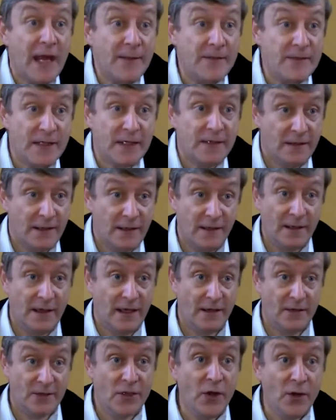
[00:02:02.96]
Games
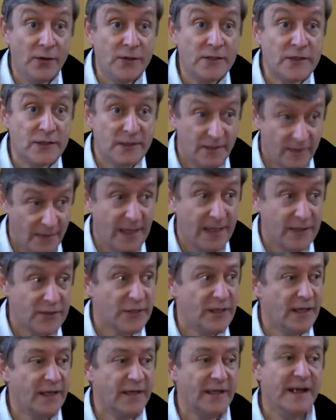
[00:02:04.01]
in Scotland
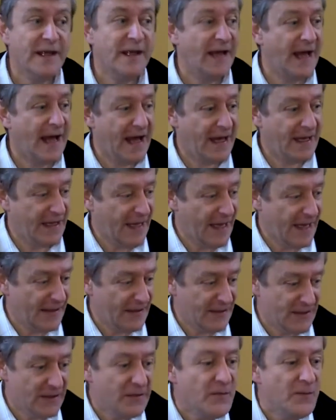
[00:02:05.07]
next year
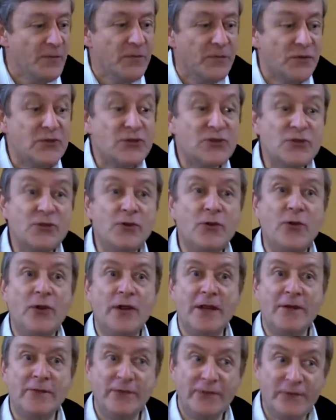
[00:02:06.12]
and the
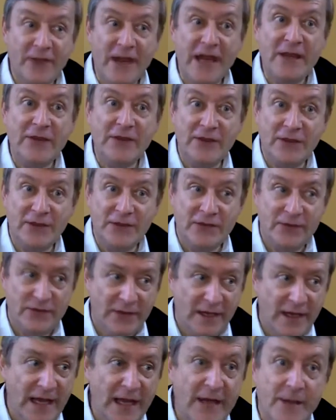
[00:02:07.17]
story of faith
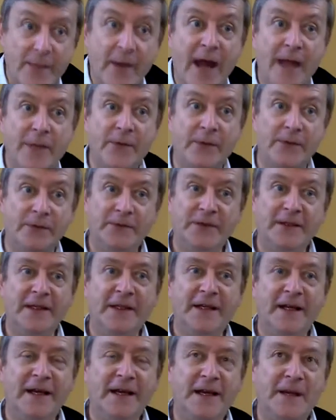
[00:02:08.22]
in the Bible.
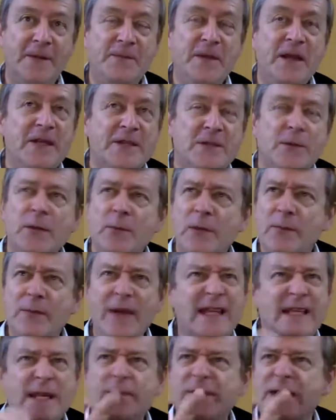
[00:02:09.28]
So we
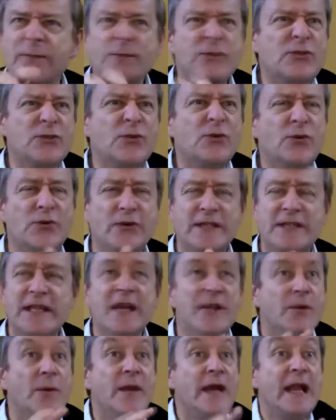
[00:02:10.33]
picked up several stories.
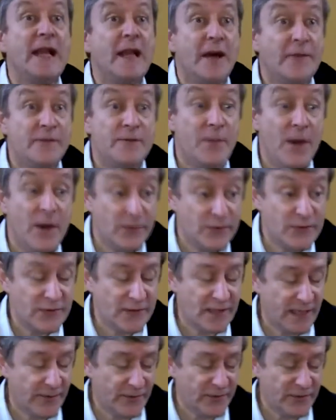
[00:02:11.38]
The one I loved
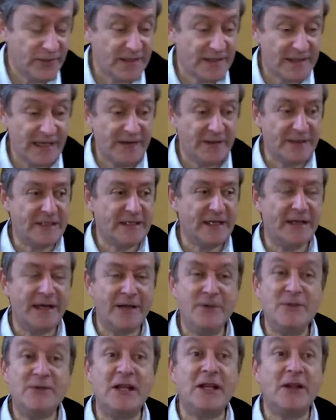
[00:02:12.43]
most, I'll just say this, and
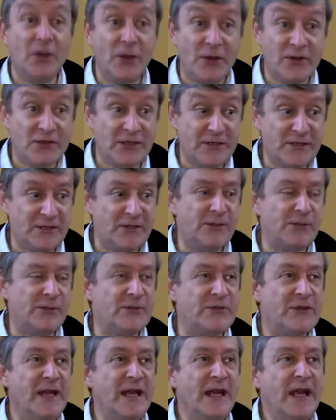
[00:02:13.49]
I used it lots in
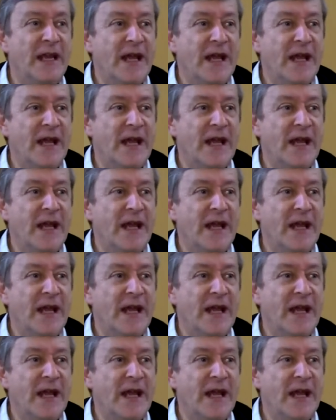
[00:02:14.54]
schools,